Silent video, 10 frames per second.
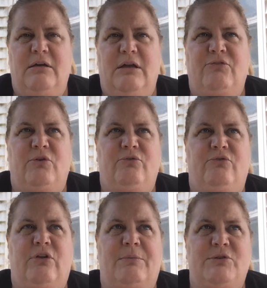If you're
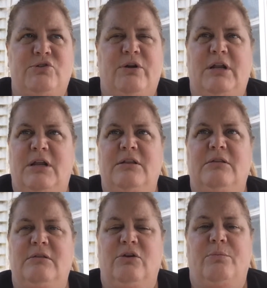demonstrating,
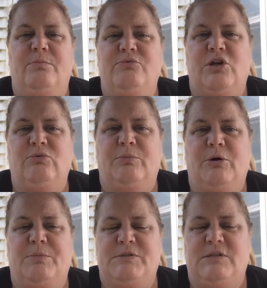your general
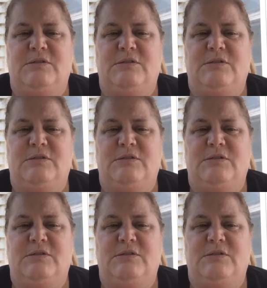purpose is